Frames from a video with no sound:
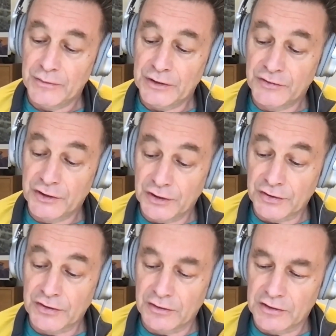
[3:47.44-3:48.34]
you've
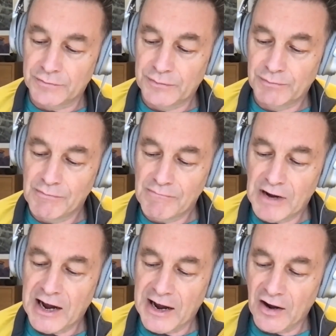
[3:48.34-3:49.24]
just got to
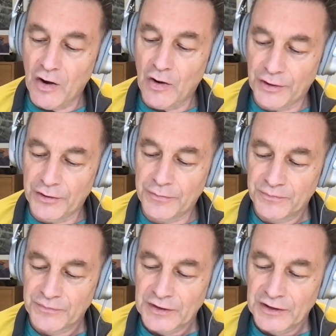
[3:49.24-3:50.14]
hang
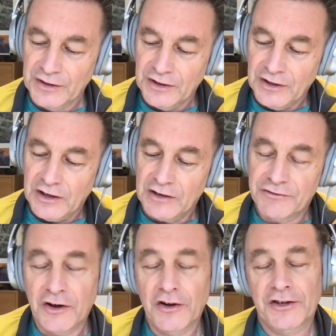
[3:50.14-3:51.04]
on
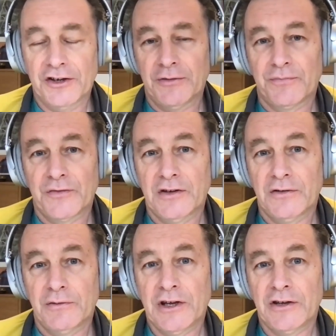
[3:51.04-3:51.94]
and find it,
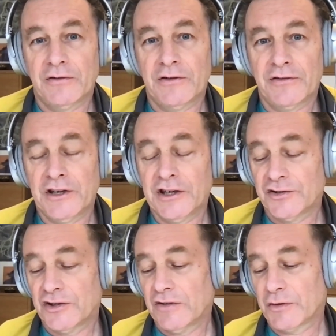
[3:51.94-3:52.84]
then
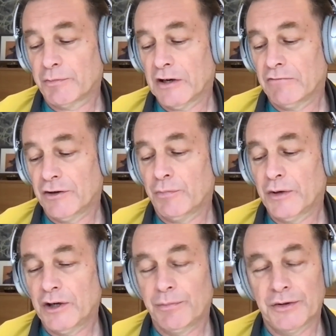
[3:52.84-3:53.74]
it serves a real
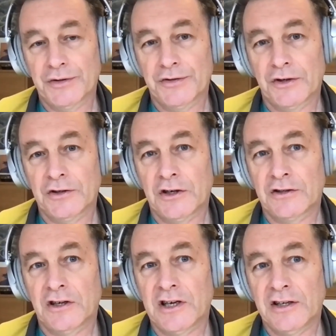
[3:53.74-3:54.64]
purpose.
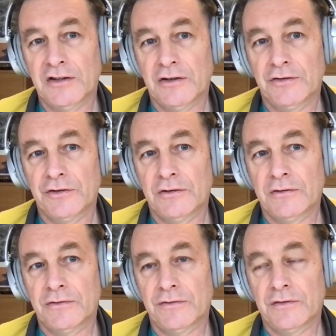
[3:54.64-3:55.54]
I hate the idea
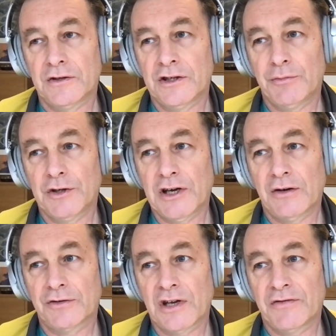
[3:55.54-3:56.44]
of anyone
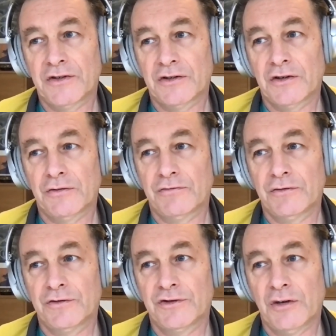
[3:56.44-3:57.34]
else having to go
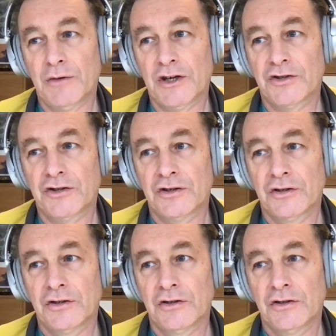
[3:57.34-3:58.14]
through so much